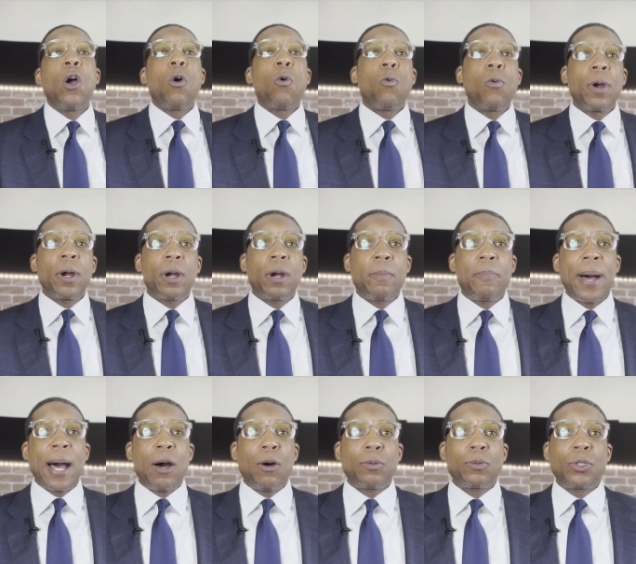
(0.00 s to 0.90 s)
we're
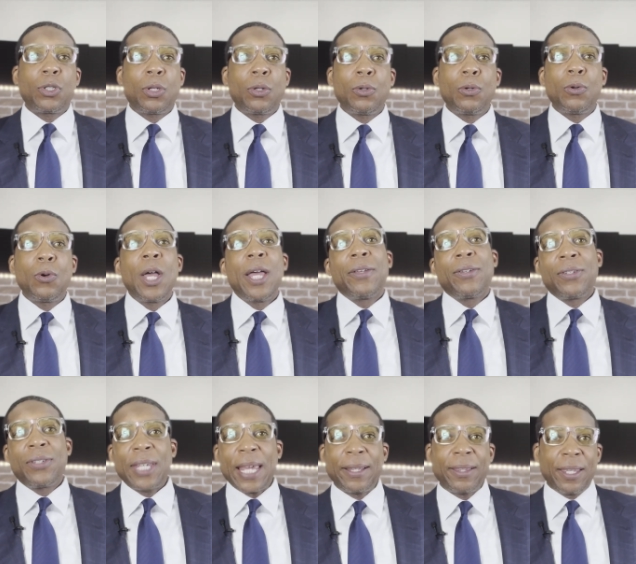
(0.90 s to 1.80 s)
about to
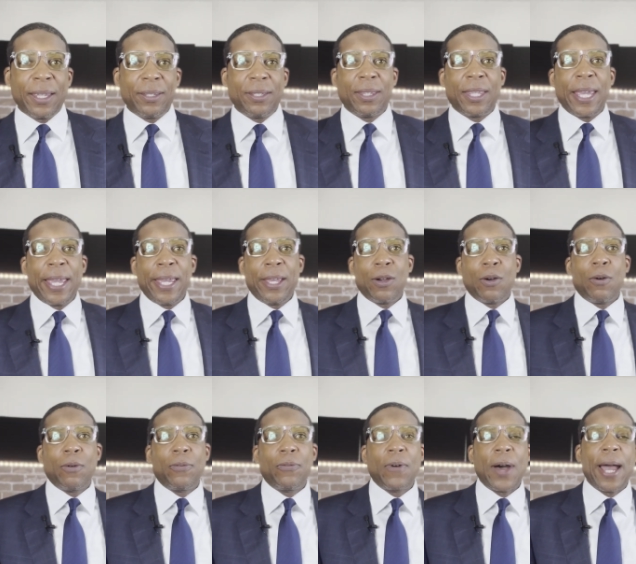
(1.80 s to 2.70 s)
set this thing
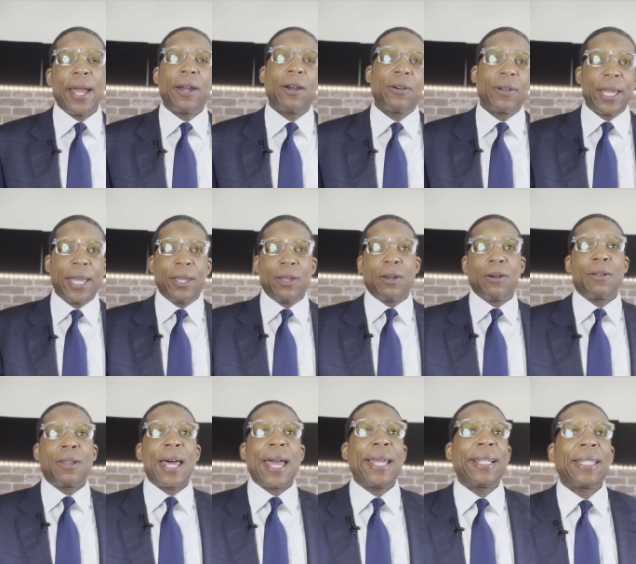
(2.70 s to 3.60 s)
on fire. Okay, you
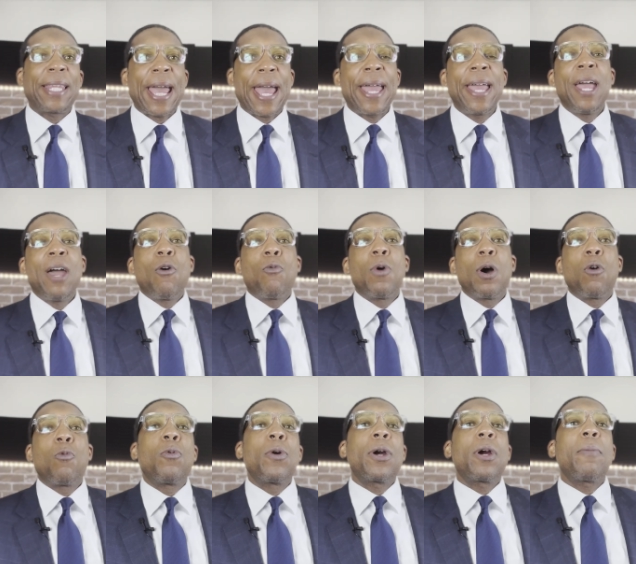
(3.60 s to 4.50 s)
don't like that.
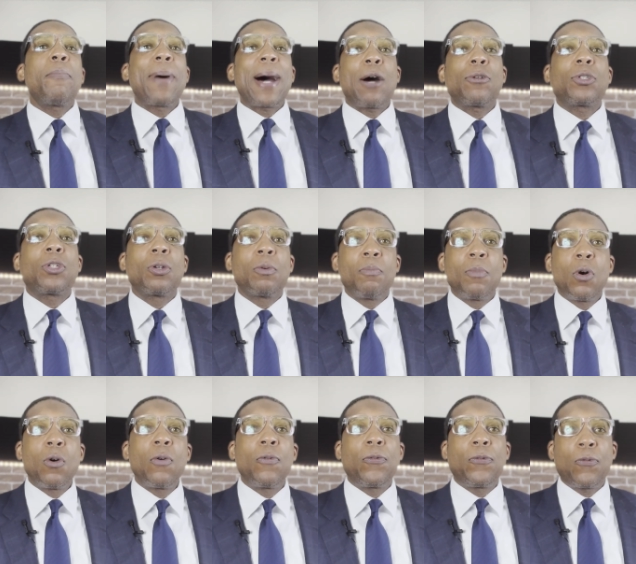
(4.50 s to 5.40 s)
Well, we're about to
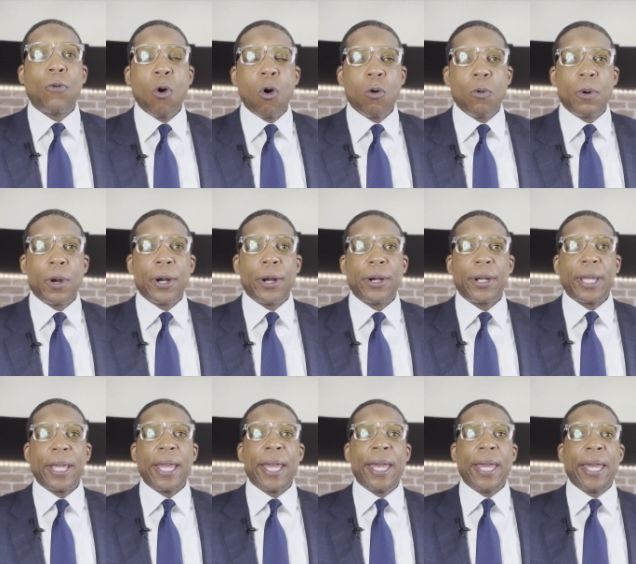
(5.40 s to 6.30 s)
move forward
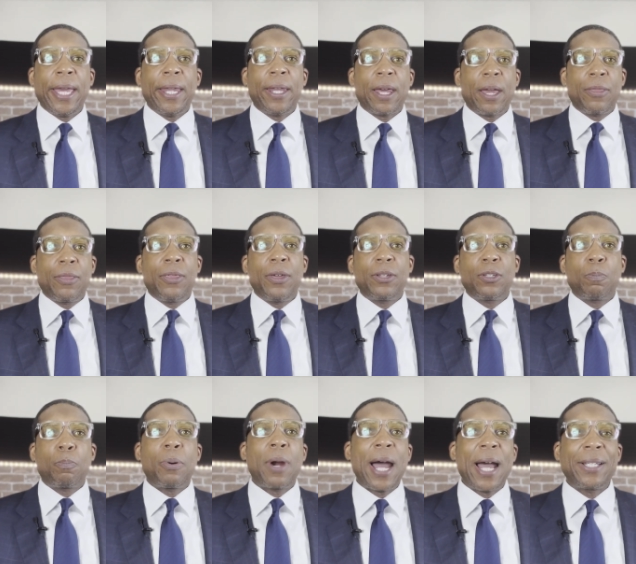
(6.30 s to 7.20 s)
in this
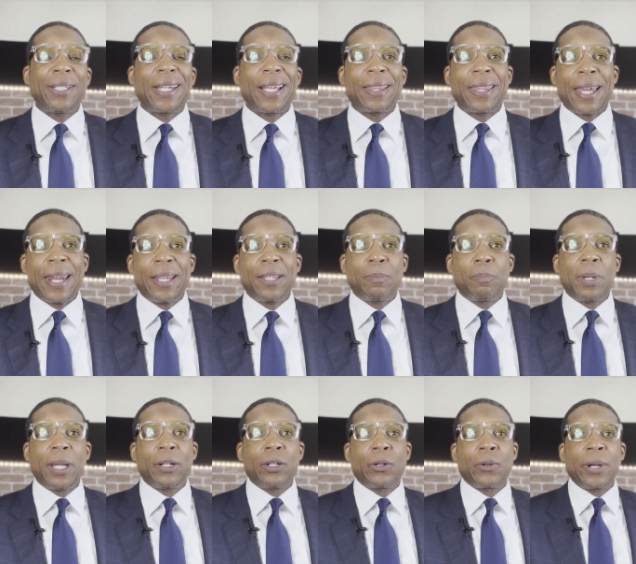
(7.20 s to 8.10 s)
project that has
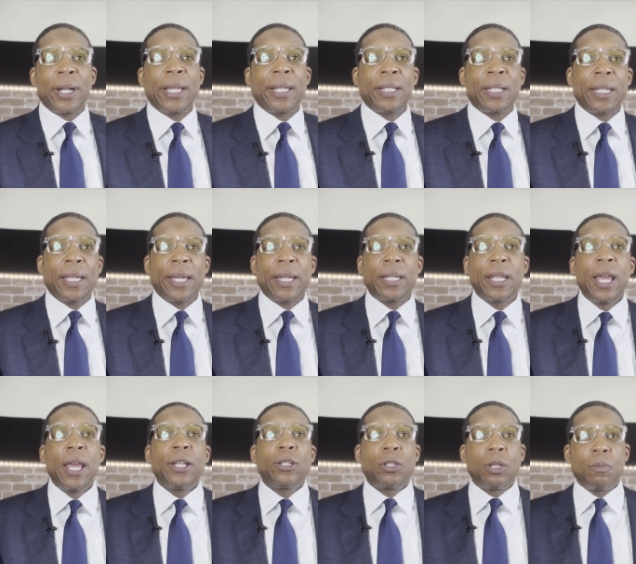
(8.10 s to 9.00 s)
been greenlit
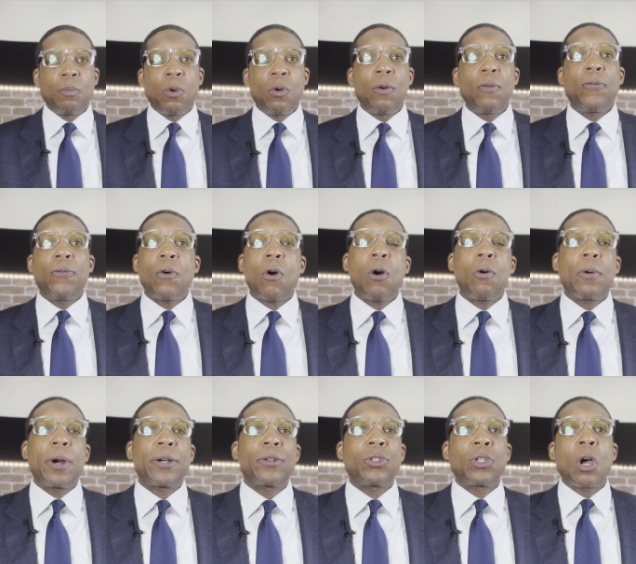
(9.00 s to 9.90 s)
to move
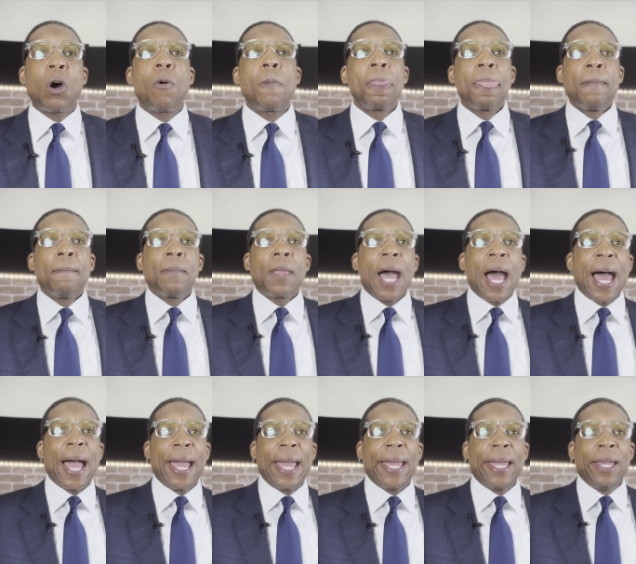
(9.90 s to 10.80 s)
forward. So
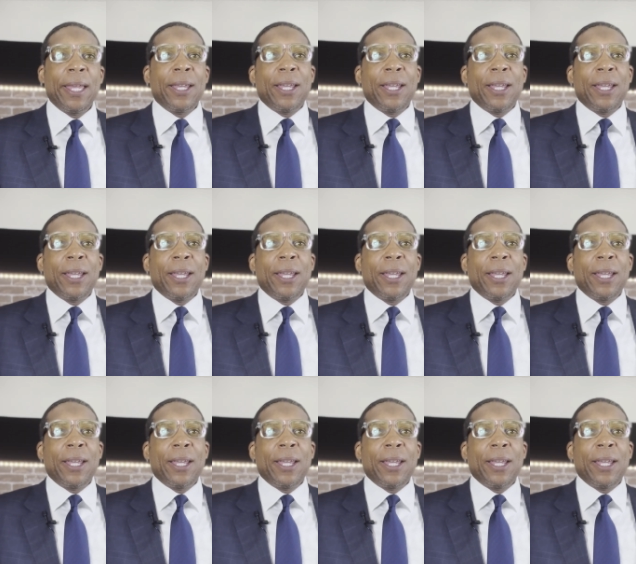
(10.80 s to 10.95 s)
I